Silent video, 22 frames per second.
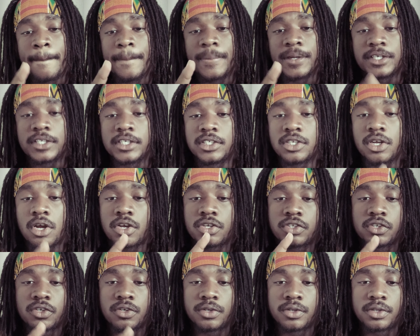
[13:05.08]
But she's
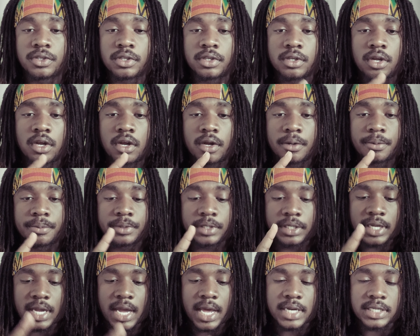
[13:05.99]
also
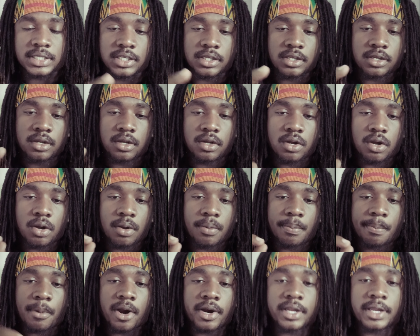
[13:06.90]
the goddess of the
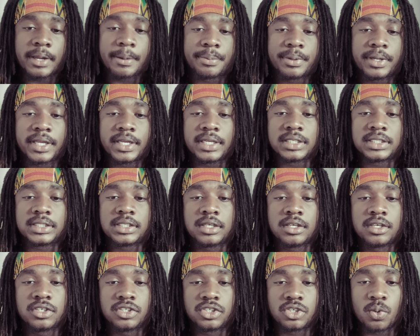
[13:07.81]
marketplace.
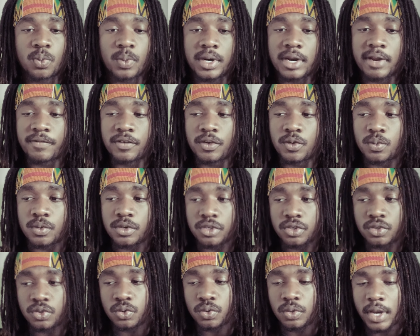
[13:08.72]
So whenever you want
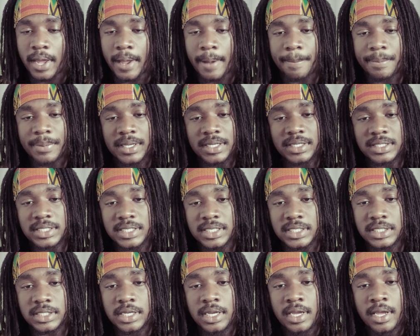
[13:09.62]
to do like
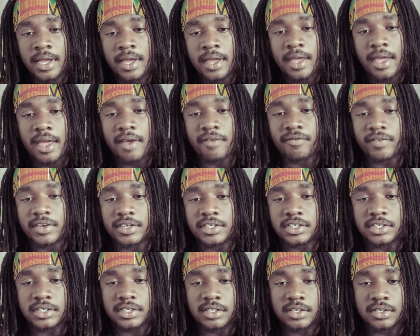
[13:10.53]
business
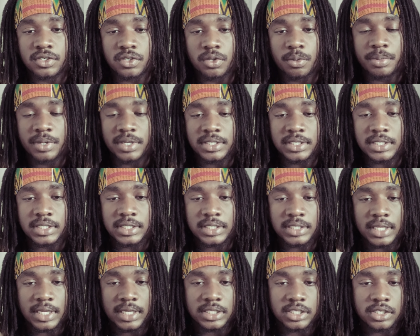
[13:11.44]
adventures or business
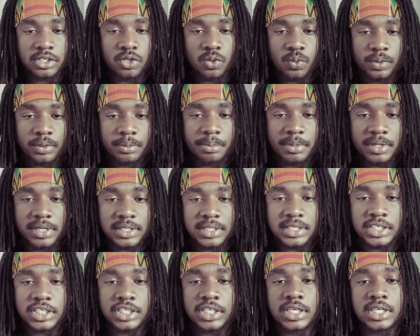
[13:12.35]
things to do with
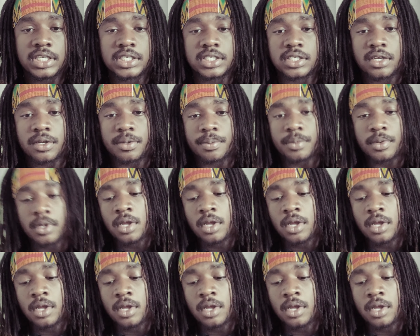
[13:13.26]
business, she's a